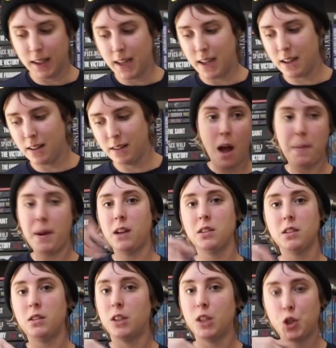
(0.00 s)
Like a
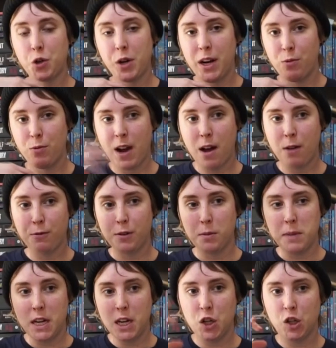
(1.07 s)
person on a trade route from
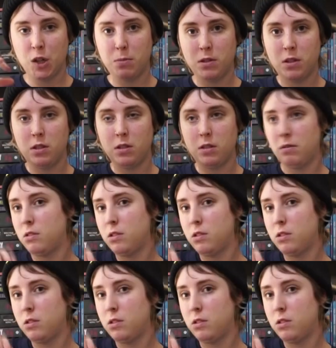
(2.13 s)
Egypt